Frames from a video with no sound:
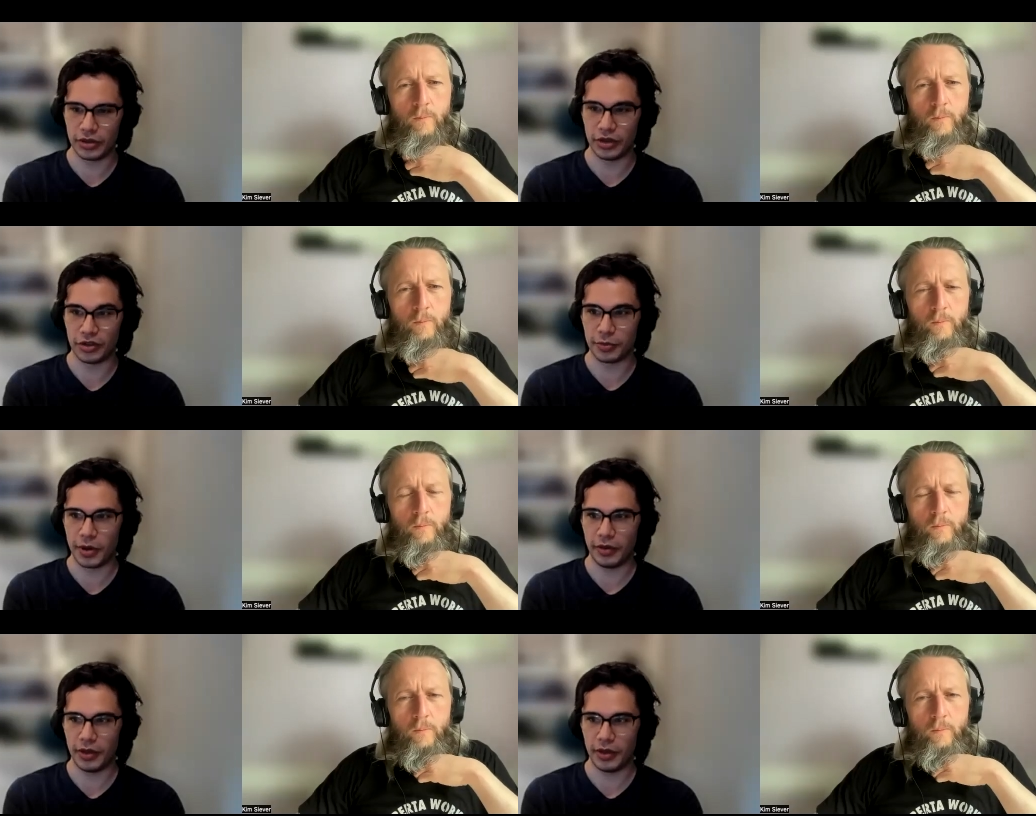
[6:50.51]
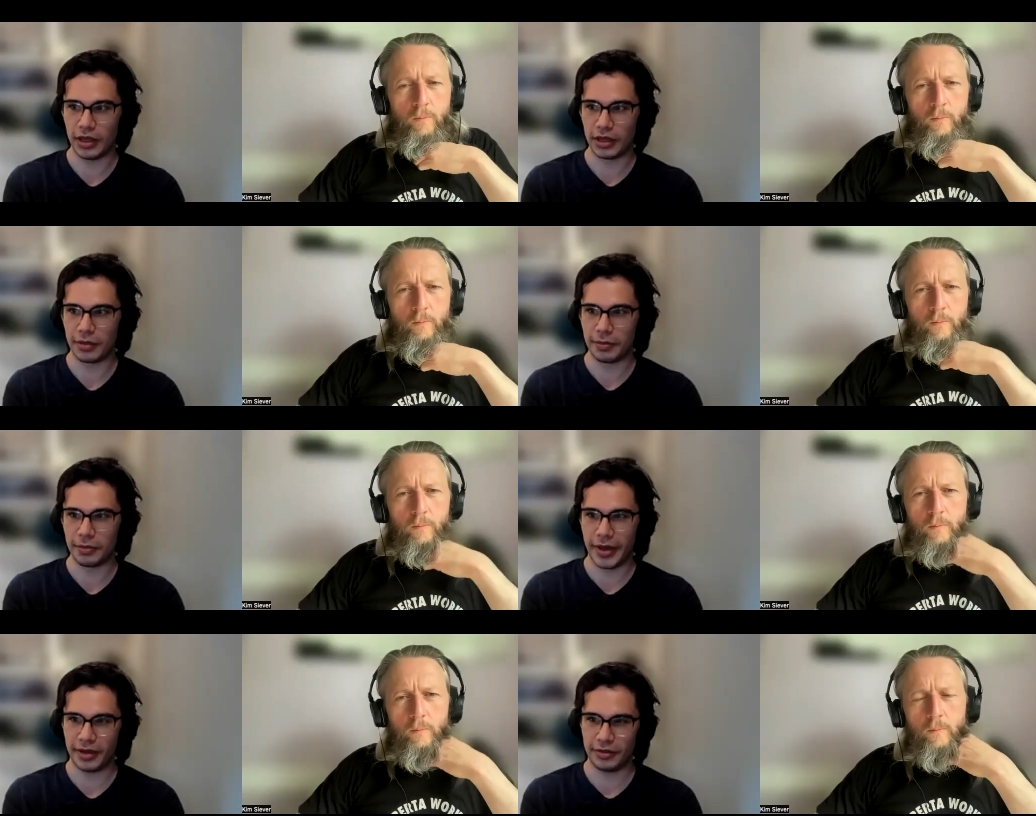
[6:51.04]
Speaker 1: That was probably like the
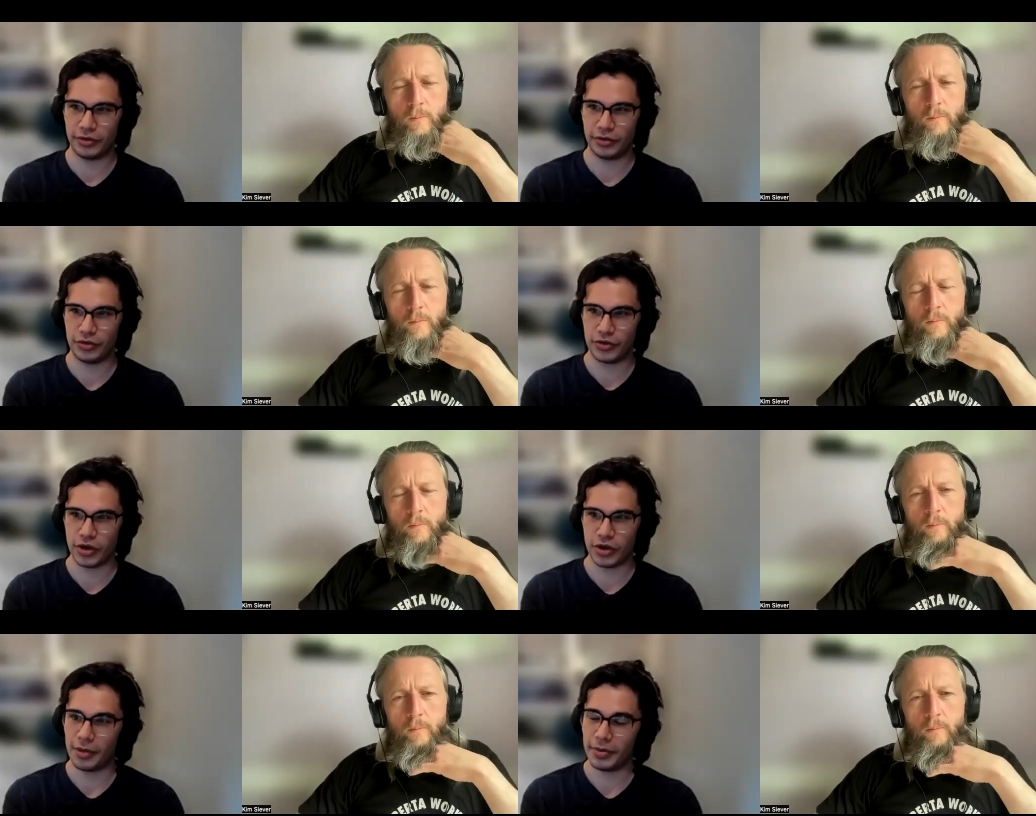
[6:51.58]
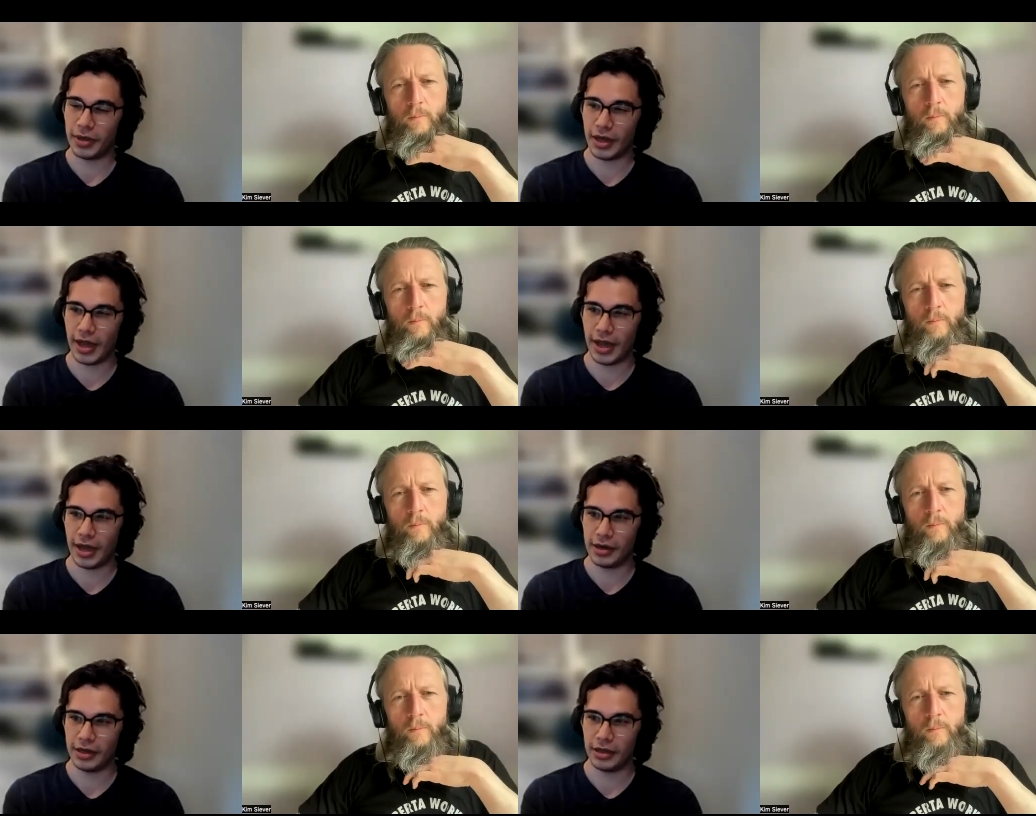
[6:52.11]
best job he
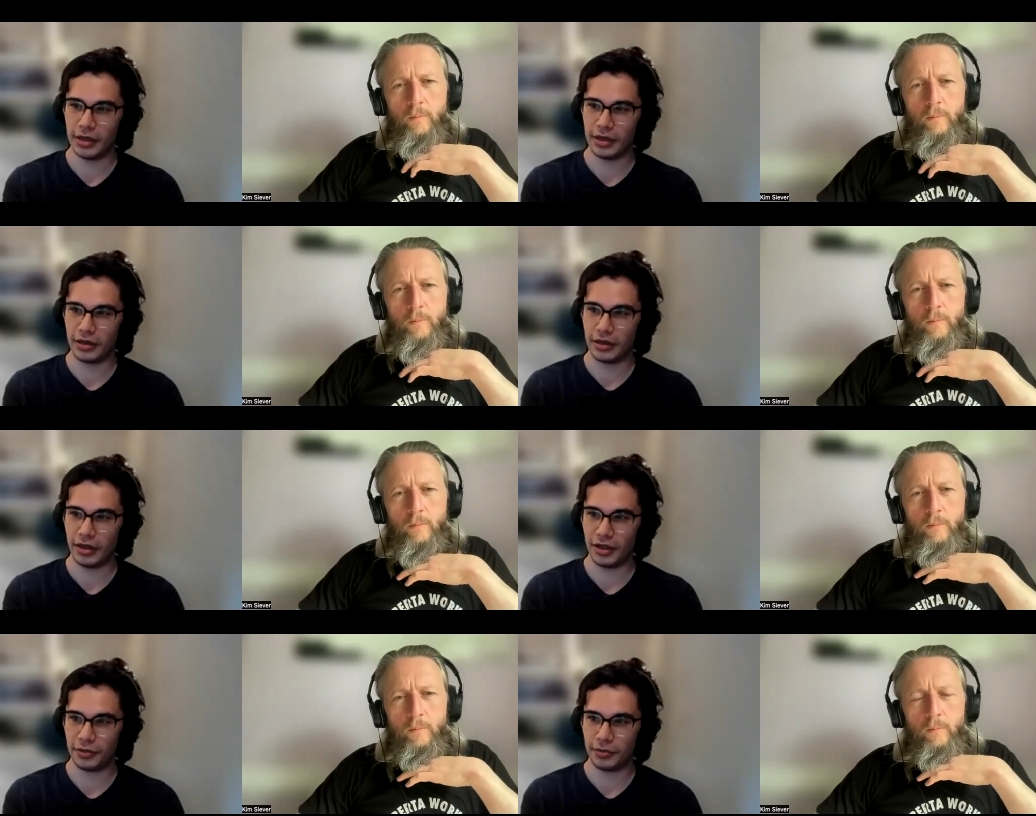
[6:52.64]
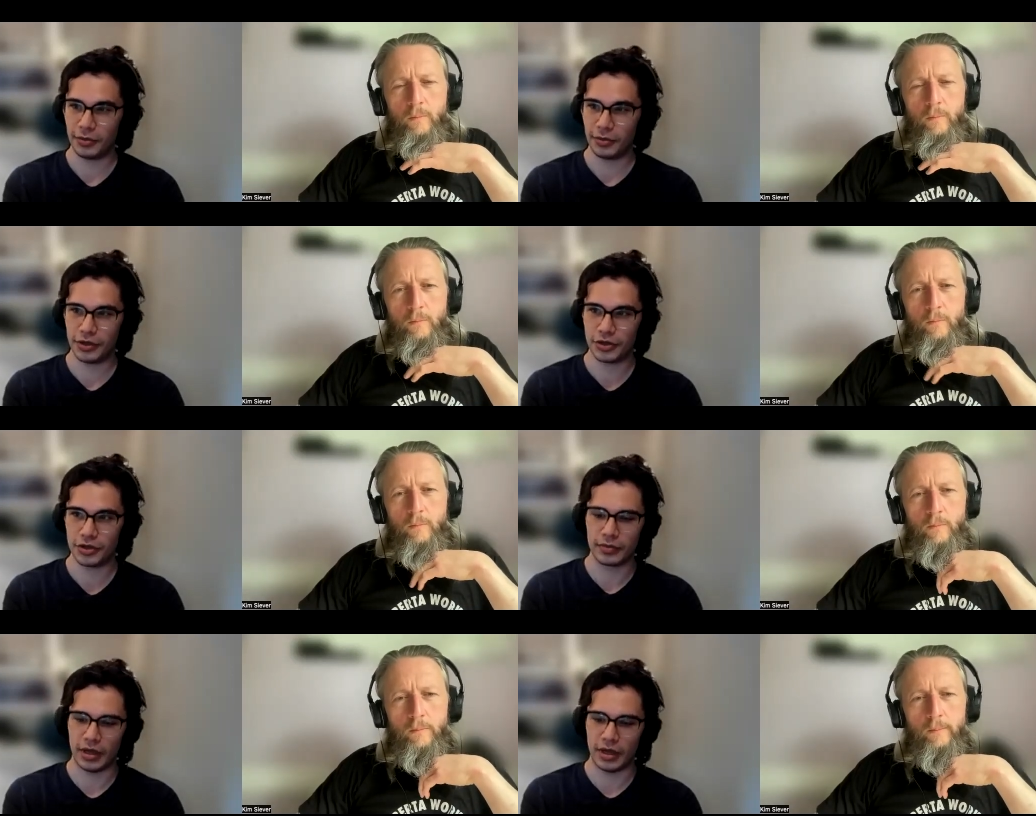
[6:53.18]
had in
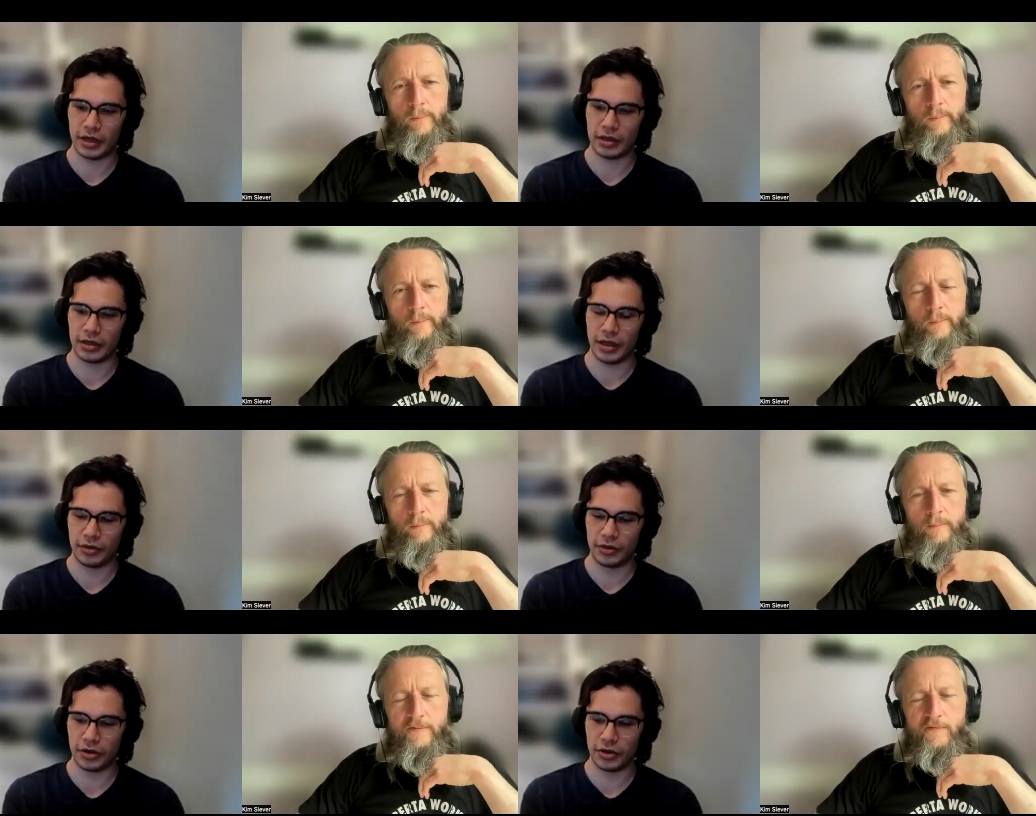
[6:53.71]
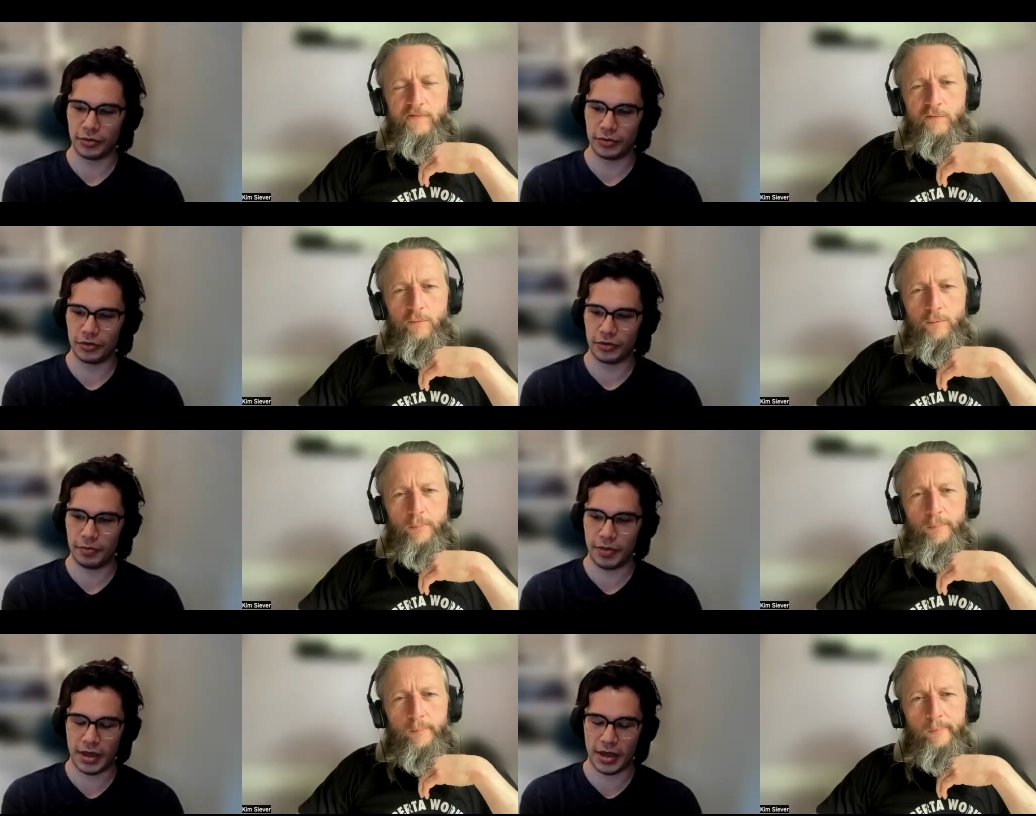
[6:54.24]
Lethbridge, like in terms
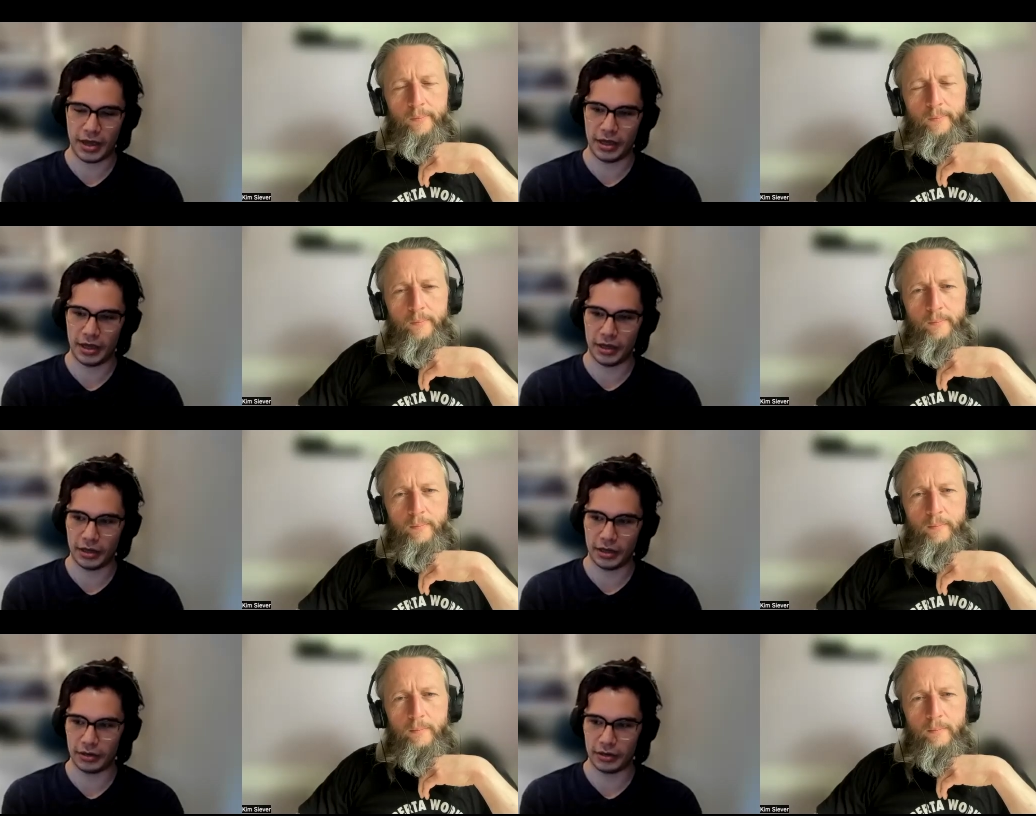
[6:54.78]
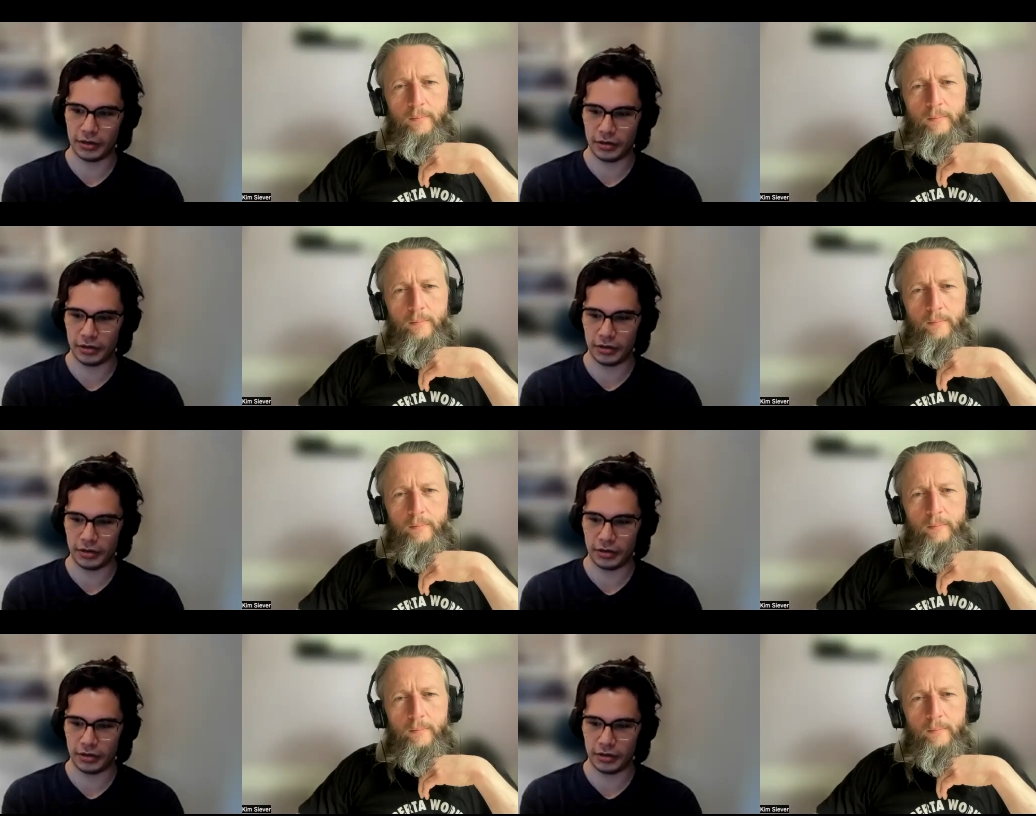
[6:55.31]
of pay and